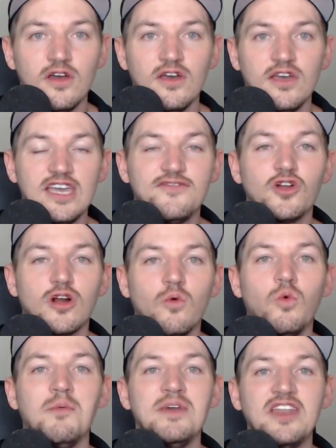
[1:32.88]
If you're a
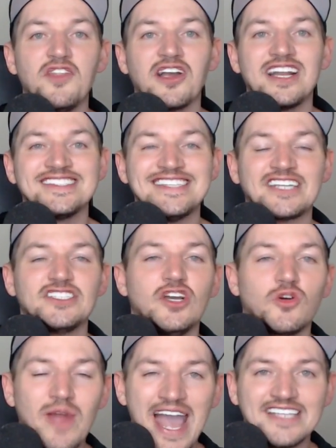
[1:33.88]
woman, they're gonna sexually
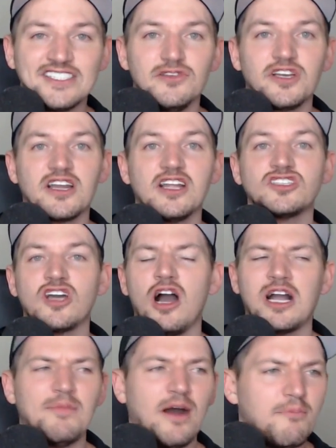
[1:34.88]
harass you. They're gonna
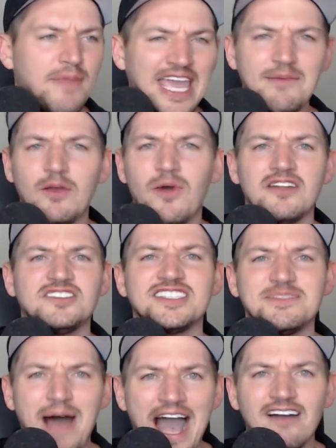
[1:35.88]
talk about, baby, why don't you
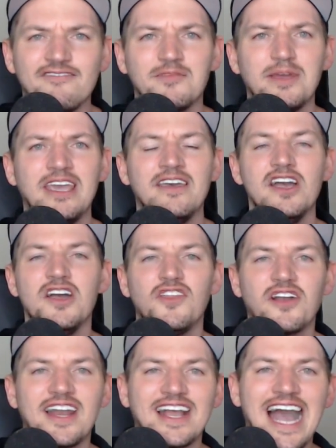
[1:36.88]
smile for me? They're
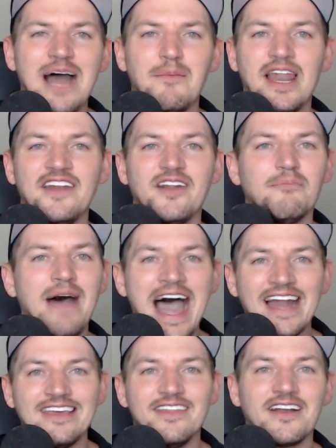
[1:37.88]
gonna comment on your
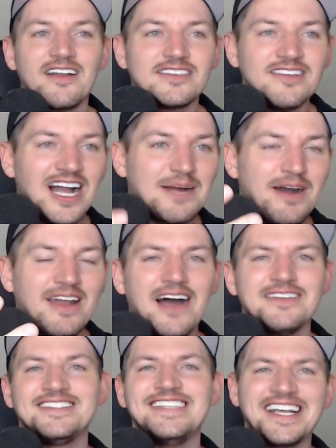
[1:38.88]
body. They're gonna talk about
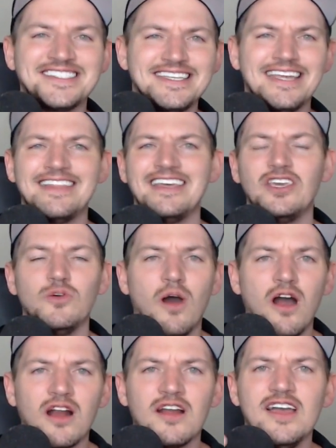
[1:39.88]
how sexy they think you
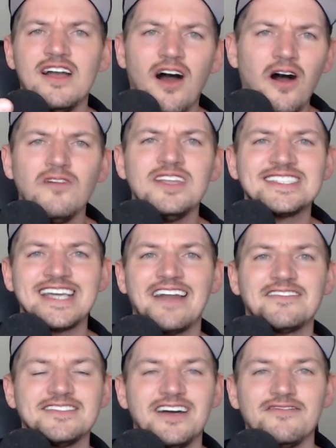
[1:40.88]
are. All this kind
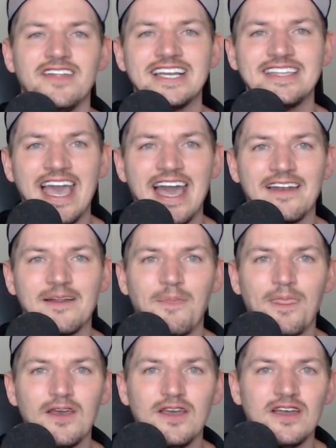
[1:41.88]
of stuff like that.
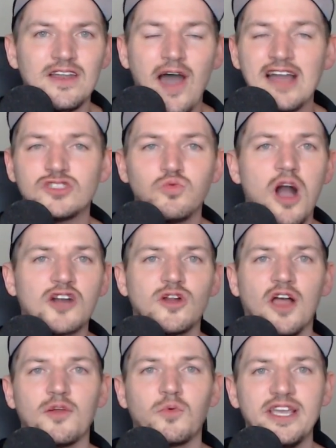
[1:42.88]
Now, I just walked
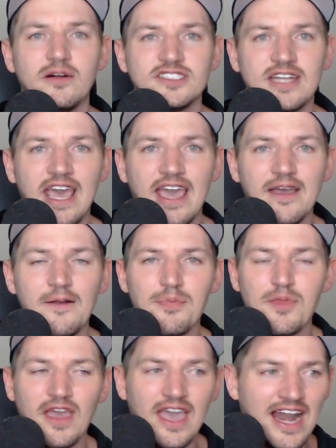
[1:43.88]
around the Rio today
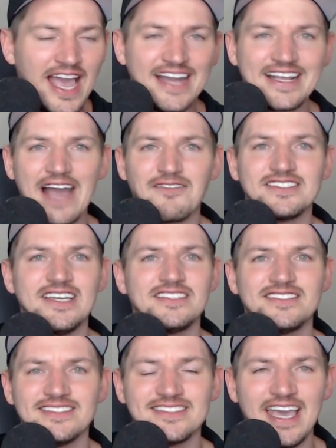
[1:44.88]
and I had
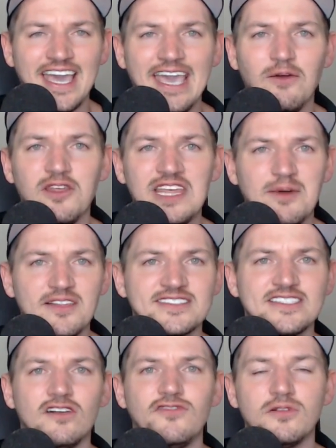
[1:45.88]
conversations that say, hey, what do you think about the
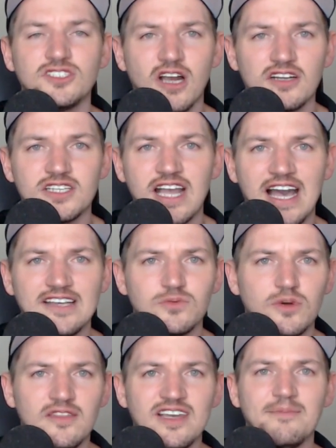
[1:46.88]
cell phone charger guys? What
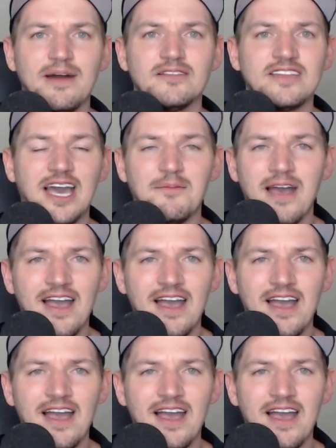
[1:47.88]
do you think about them?